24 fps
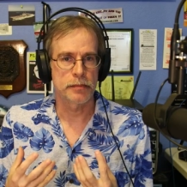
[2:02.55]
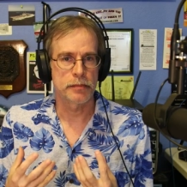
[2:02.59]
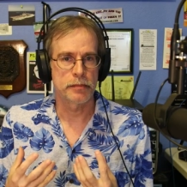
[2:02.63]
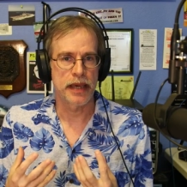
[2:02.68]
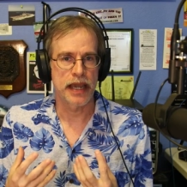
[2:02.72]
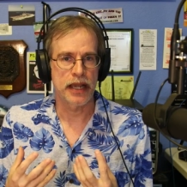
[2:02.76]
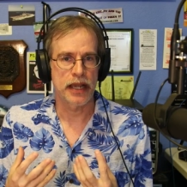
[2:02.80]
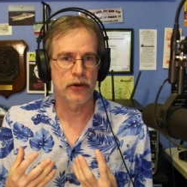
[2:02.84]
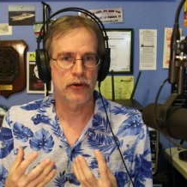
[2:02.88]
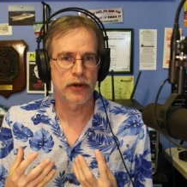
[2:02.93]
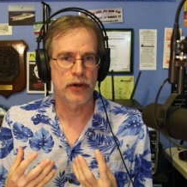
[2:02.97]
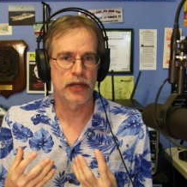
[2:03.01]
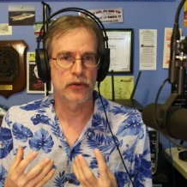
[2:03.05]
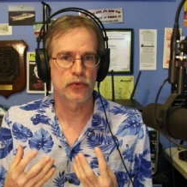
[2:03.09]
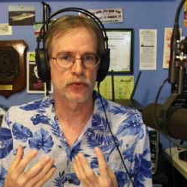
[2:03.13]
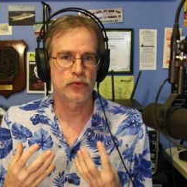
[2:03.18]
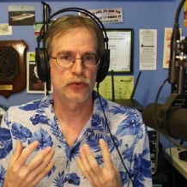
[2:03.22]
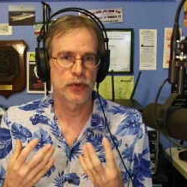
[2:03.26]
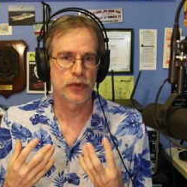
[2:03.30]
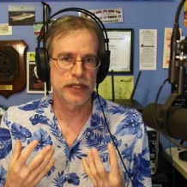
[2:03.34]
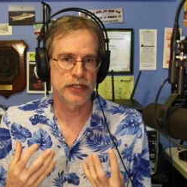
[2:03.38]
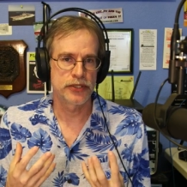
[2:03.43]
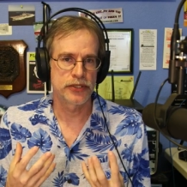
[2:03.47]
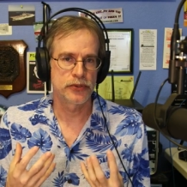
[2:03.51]
Background
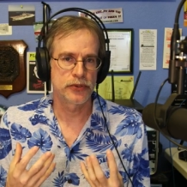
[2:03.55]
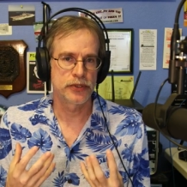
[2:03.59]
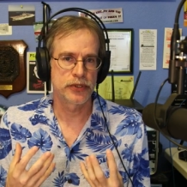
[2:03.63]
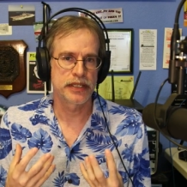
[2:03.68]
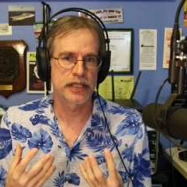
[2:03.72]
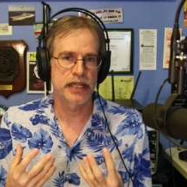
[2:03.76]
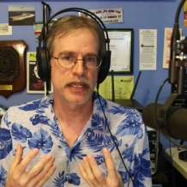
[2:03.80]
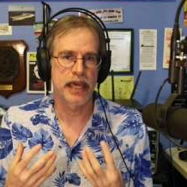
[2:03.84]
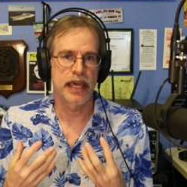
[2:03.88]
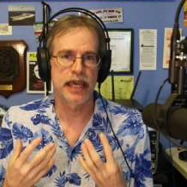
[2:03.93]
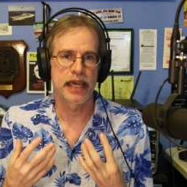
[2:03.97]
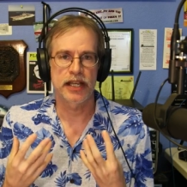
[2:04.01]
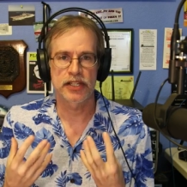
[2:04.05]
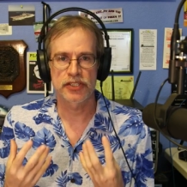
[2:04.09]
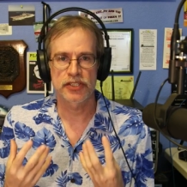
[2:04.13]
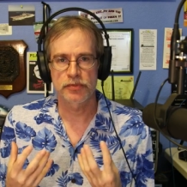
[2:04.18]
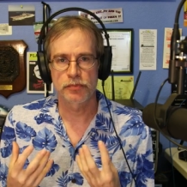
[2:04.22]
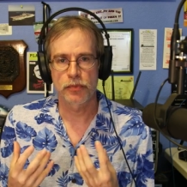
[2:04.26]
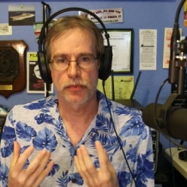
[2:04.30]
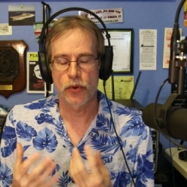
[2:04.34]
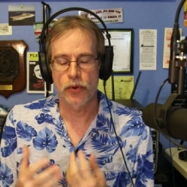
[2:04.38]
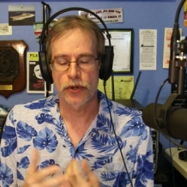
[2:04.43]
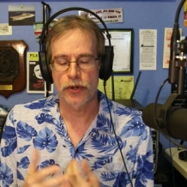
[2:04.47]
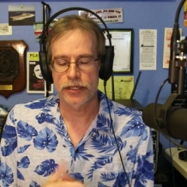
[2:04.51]
rendering,
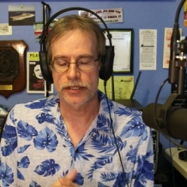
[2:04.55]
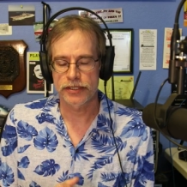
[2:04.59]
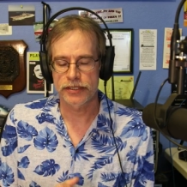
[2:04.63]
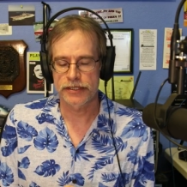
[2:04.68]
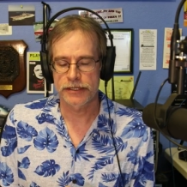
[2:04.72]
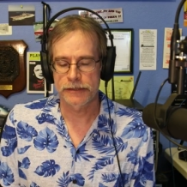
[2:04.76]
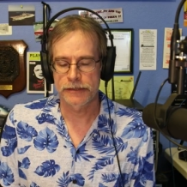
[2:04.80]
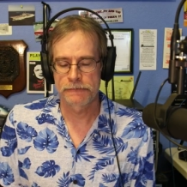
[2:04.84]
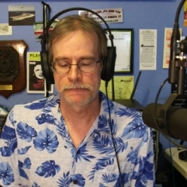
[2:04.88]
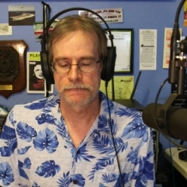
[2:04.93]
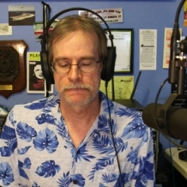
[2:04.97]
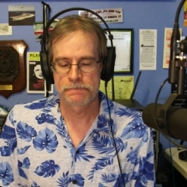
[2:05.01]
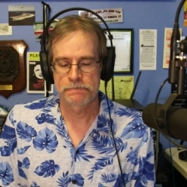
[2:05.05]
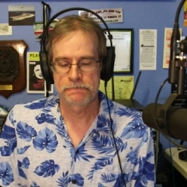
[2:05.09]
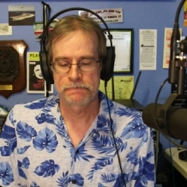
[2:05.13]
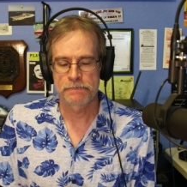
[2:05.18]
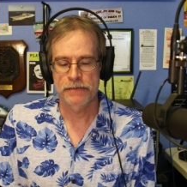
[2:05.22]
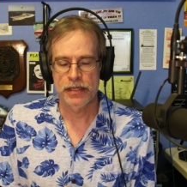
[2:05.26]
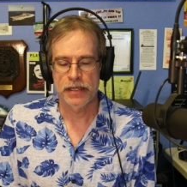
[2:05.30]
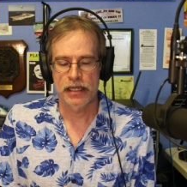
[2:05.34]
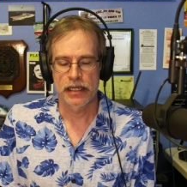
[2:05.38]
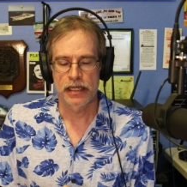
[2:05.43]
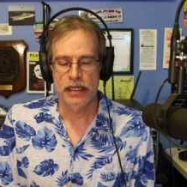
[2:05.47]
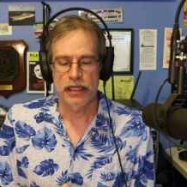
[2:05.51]
export,
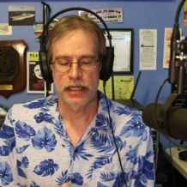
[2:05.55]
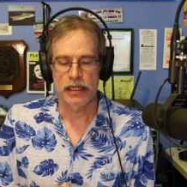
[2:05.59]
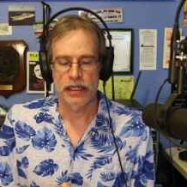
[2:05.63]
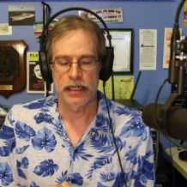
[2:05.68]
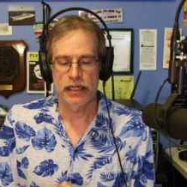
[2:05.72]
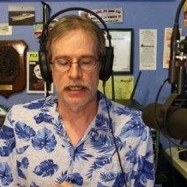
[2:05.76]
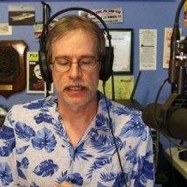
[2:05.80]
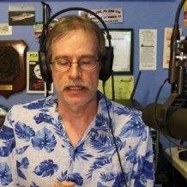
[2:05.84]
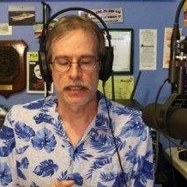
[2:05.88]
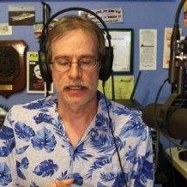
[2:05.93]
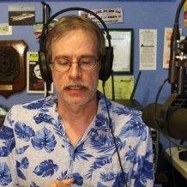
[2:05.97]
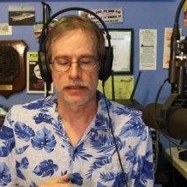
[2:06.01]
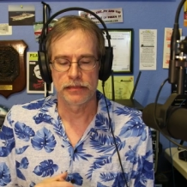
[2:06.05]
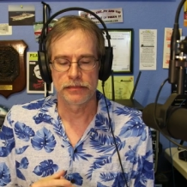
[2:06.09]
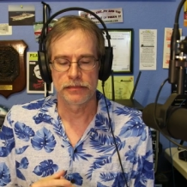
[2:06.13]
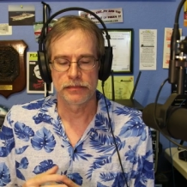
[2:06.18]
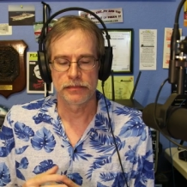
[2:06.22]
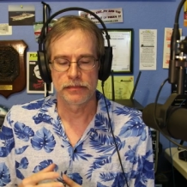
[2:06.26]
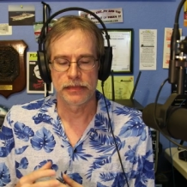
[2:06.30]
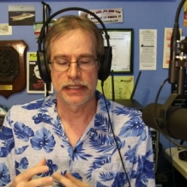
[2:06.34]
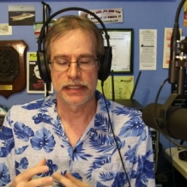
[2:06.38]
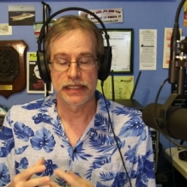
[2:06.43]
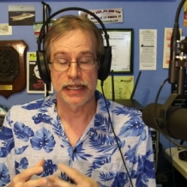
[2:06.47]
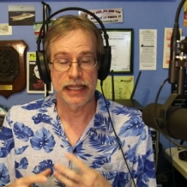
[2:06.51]

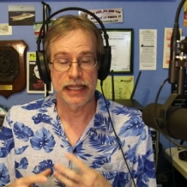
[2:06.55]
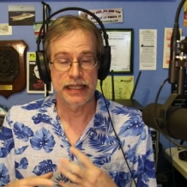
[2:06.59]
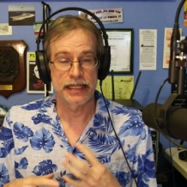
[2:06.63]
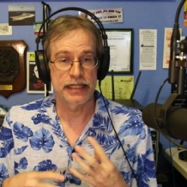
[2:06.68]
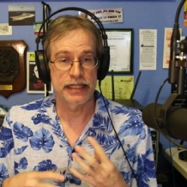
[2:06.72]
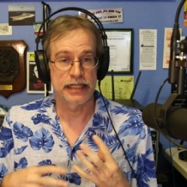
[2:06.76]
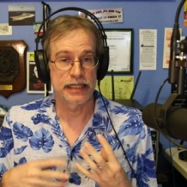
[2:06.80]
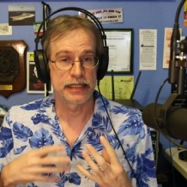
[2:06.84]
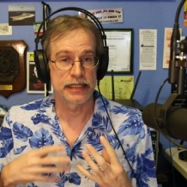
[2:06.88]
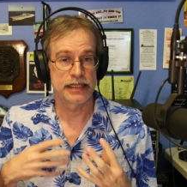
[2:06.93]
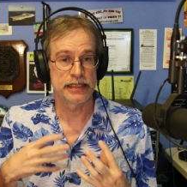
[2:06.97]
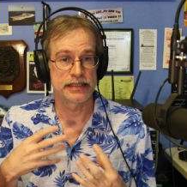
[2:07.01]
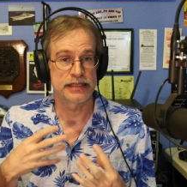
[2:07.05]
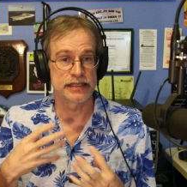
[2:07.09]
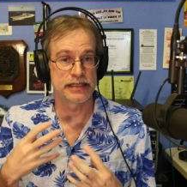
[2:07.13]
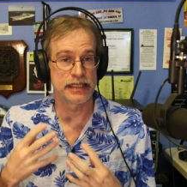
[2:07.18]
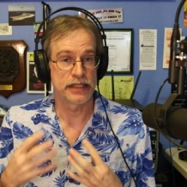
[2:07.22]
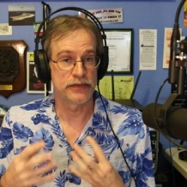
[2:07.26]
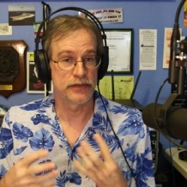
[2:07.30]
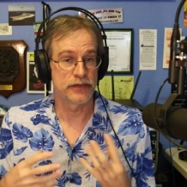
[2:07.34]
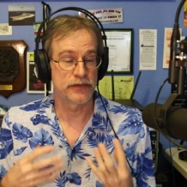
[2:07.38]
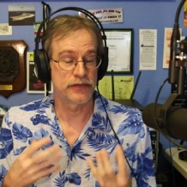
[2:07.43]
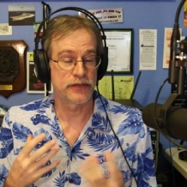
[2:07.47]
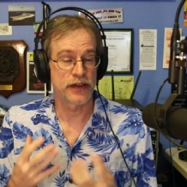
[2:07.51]
um, and I it's
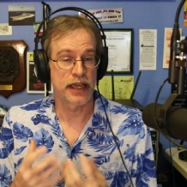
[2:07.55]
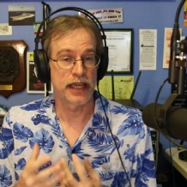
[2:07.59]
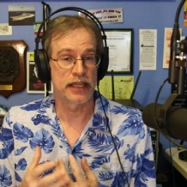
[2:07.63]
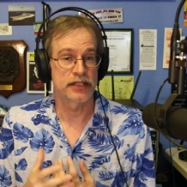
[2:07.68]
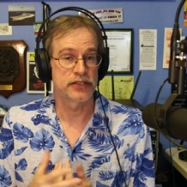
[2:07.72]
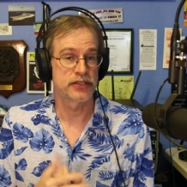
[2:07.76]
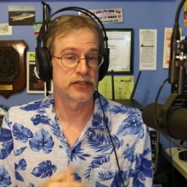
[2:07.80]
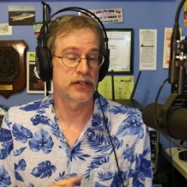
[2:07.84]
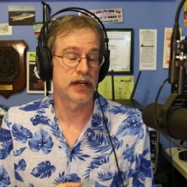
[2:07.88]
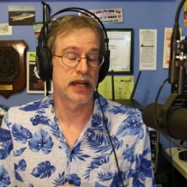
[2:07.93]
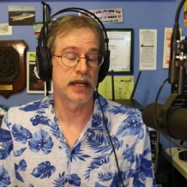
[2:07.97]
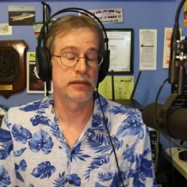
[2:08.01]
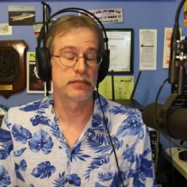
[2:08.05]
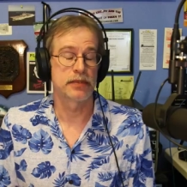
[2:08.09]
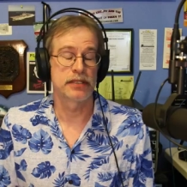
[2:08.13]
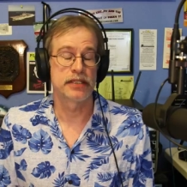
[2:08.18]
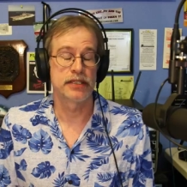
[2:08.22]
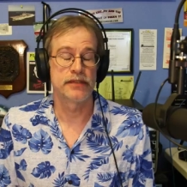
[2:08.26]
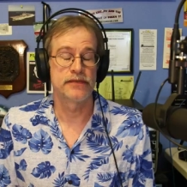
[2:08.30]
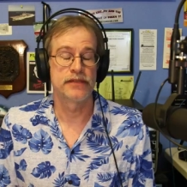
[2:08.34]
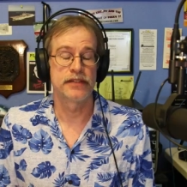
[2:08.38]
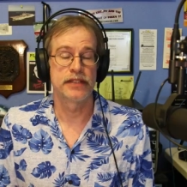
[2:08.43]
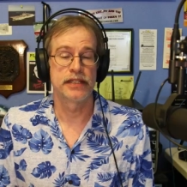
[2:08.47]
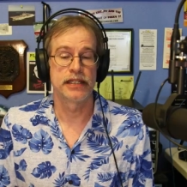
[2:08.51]
even faster, I
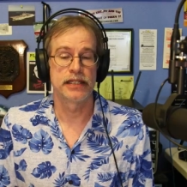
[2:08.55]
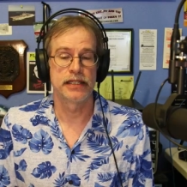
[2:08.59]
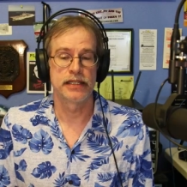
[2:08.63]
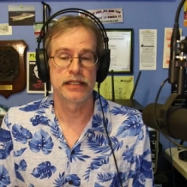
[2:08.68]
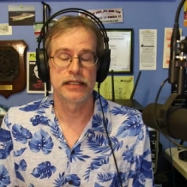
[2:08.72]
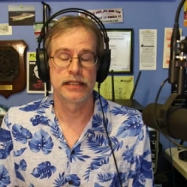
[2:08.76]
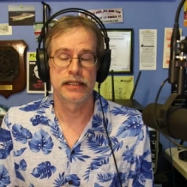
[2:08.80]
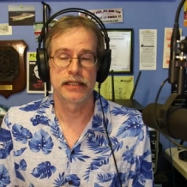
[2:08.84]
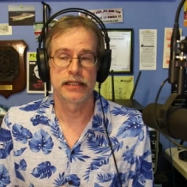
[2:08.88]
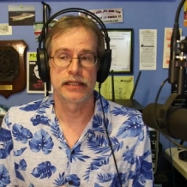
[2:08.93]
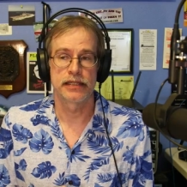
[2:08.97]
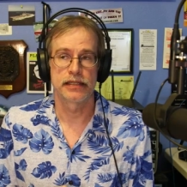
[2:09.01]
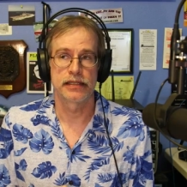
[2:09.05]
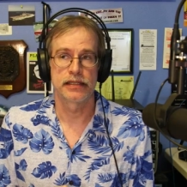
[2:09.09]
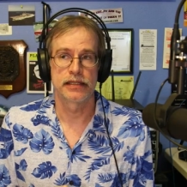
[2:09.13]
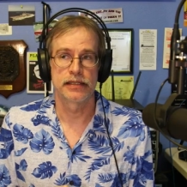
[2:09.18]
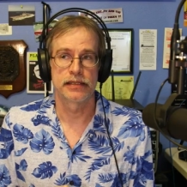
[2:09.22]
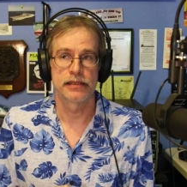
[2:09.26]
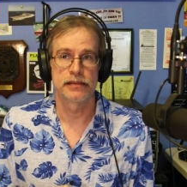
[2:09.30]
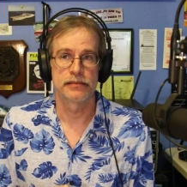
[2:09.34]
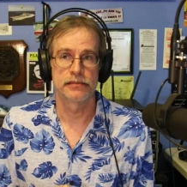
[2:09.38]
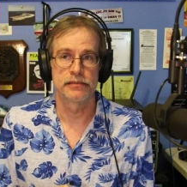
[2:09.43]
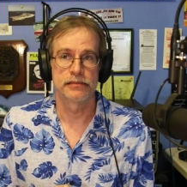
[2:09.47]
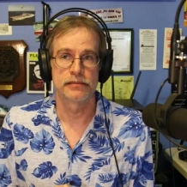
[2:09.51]
believe, than
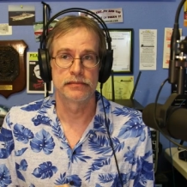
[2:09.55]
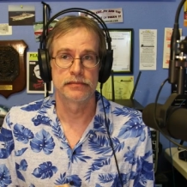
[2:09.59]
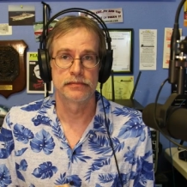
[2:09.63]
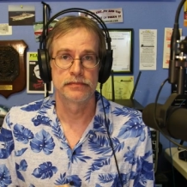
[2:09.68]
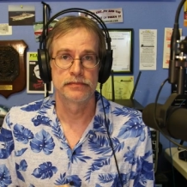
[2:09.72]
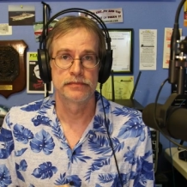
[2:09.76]
um,